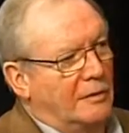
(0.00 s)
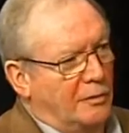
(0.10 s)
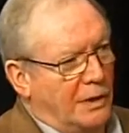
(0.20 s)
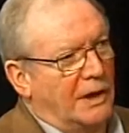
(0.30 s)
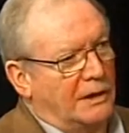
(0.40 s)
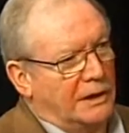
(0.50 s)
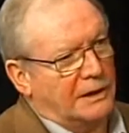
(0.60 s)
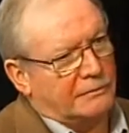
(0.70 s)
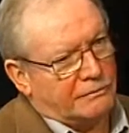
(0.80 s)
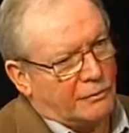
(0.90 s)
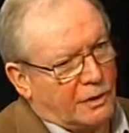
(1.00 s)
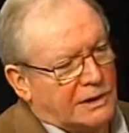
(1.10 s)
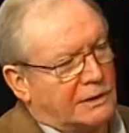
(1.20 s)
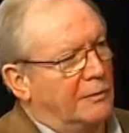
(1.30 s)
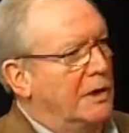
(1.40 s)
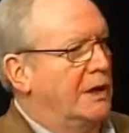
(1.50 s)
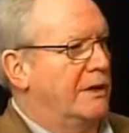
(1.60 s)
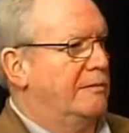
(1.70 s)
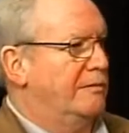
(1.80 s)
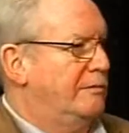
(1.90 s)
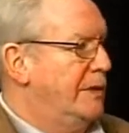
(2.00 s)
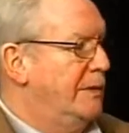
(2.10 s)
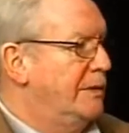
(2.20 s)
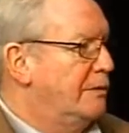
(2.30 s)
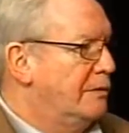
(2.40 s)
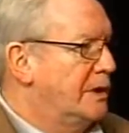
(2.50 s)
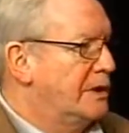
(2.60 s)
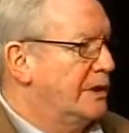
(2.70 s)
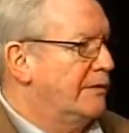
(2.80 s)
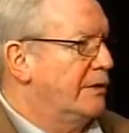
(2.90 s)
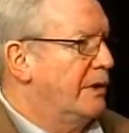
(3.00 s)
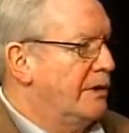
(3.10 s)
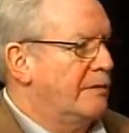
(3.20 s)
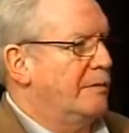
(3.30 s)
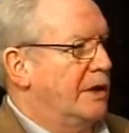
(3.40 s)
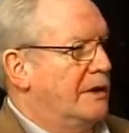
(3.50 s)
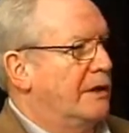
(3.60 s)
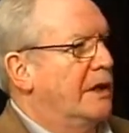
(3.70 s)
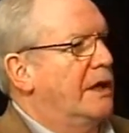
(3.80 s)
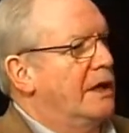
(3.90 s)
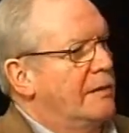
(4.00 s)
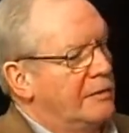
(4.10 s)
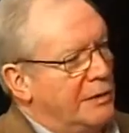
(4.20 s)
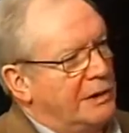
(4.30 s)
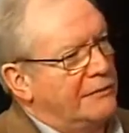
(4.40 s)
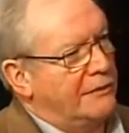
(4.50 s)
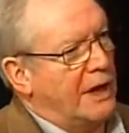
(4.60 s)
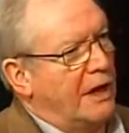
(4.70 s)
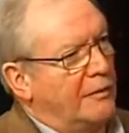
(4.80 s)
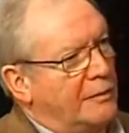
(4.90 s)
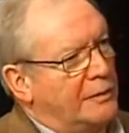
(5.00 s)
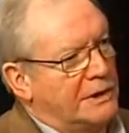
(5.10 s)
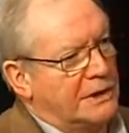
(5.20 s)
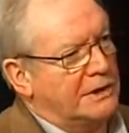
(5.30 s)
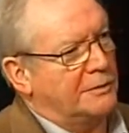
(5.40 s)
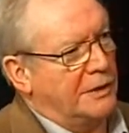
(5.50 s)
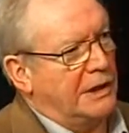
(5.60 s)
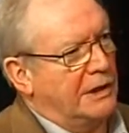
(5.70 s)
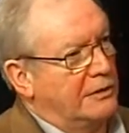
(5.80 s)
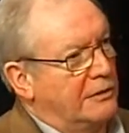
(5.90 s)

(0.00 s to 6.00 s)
but once a month, maybe once every other month, be involved, participate in your